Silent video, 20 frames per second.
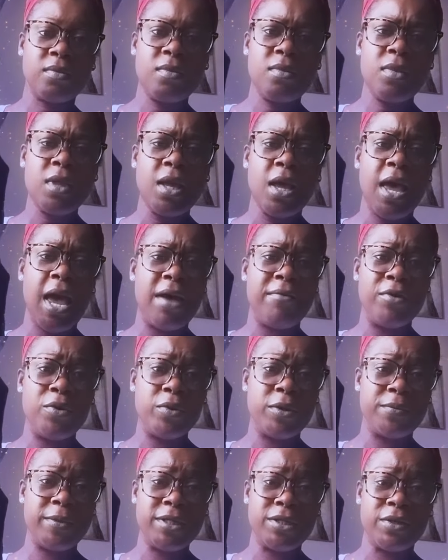Have it
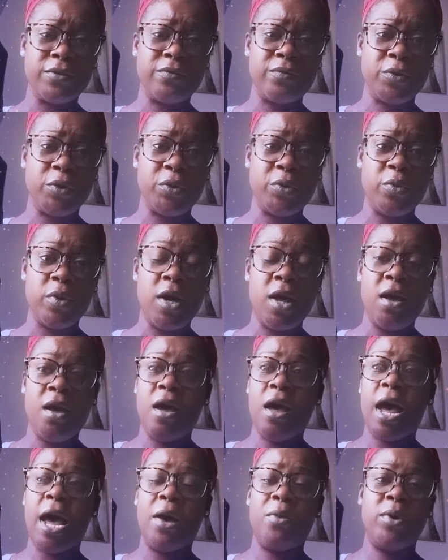with a piece of fruit.
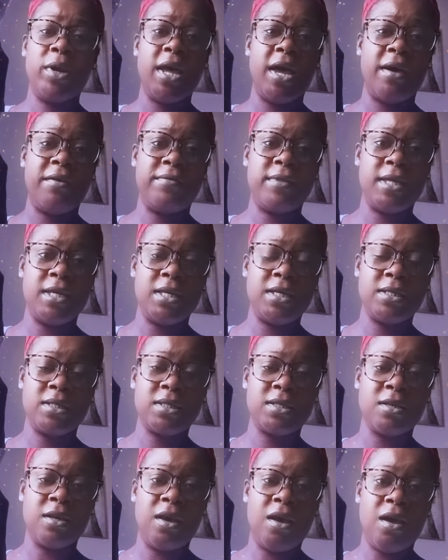I would have this